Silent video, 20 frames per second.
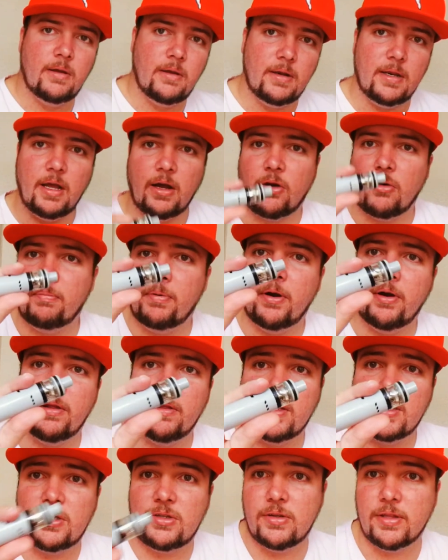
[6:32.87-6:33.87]
Now comparing
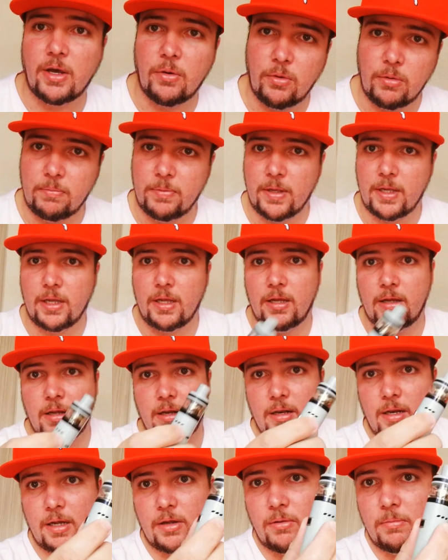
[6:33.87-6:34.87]
this to that would be
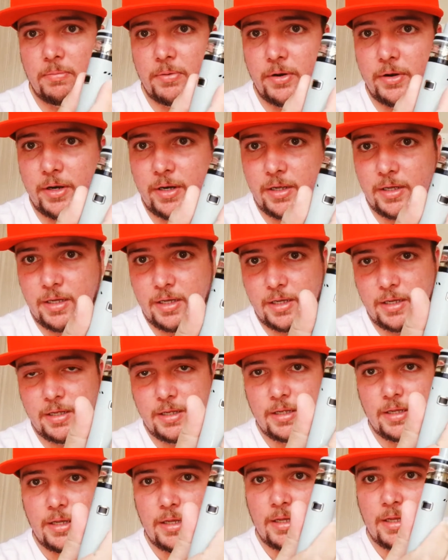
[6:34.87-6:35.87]
like comparing a
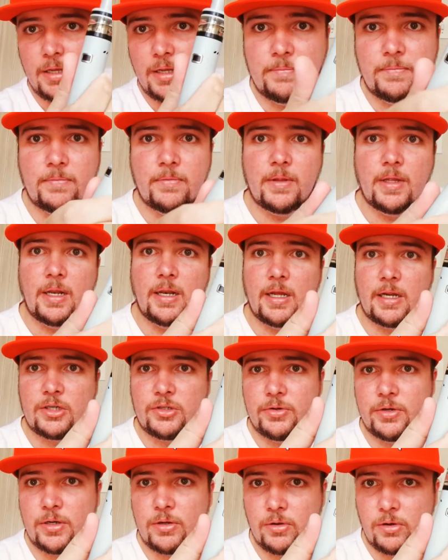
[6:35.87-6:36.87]

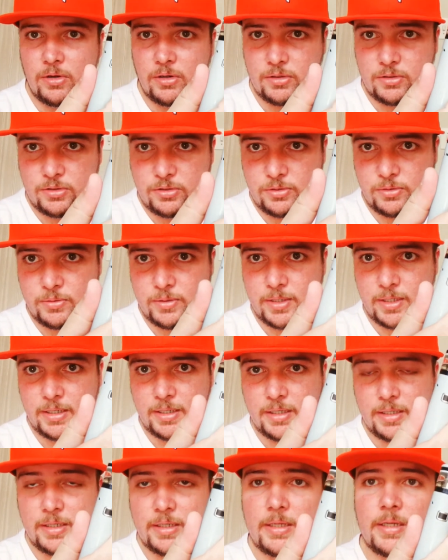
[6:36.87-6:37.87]
luxury car to
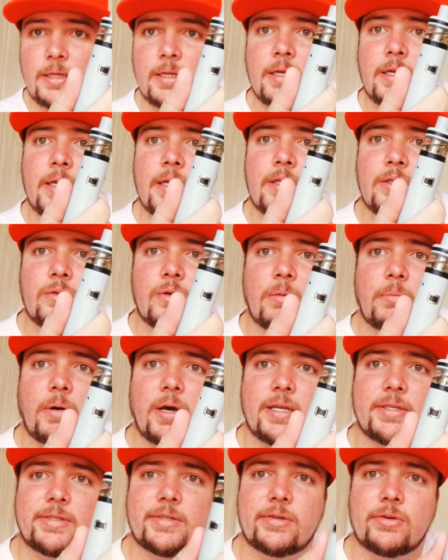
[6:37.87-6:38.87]
a
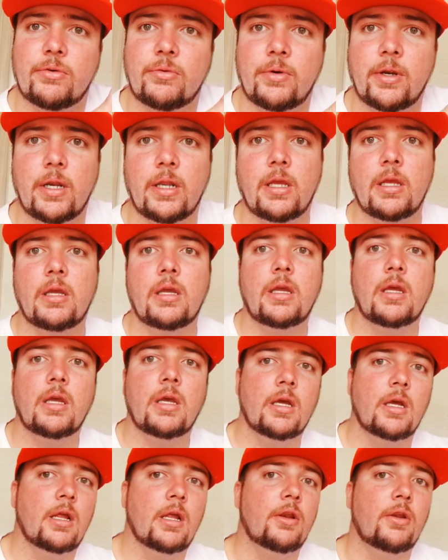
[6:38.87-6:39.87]
bicycle, really.
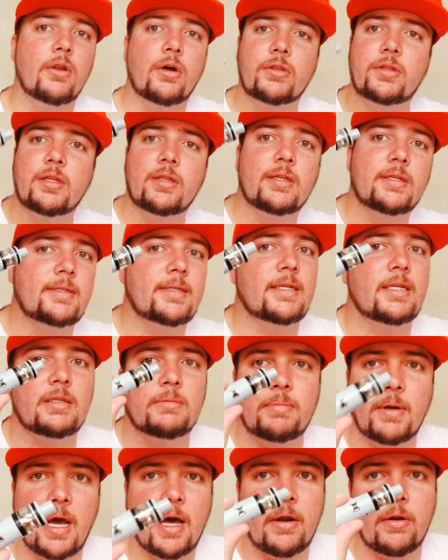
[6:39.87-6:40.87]
Not that this thing is
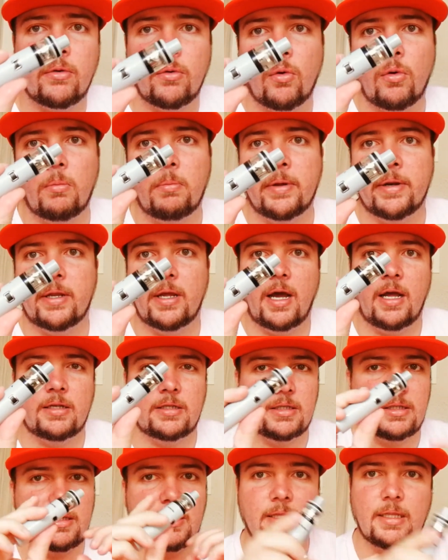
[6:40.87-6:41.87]
bad at all, but I
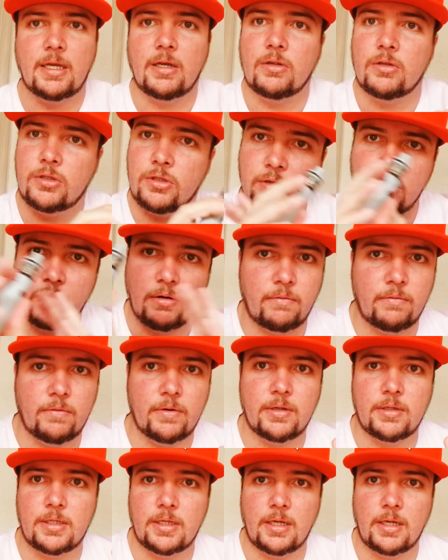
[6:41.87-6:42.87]
just think they're on two
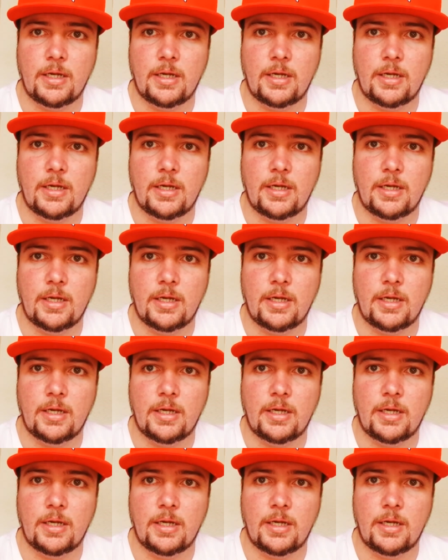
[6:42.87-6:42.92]
different